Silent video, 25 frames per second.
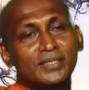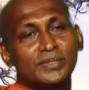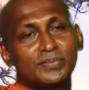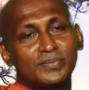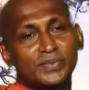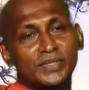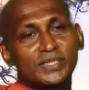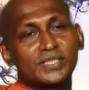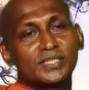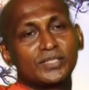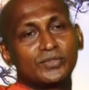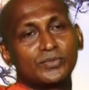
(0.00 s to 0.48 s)
to
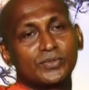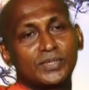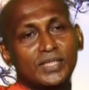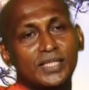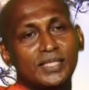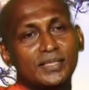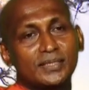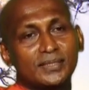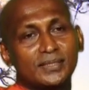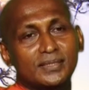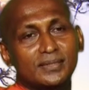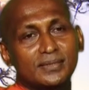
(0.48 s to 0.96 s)
perceive
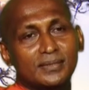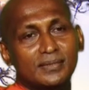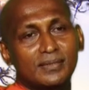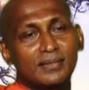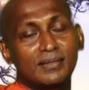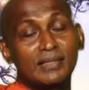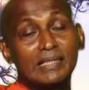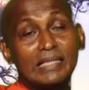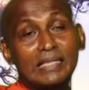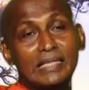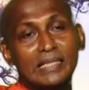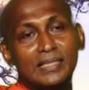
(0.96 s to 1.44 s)
things
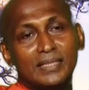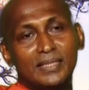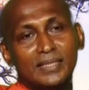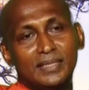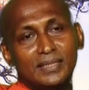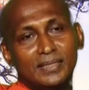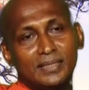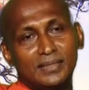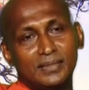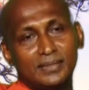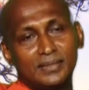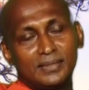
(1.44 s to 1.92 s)

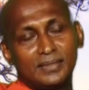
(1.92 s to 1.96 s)
clearly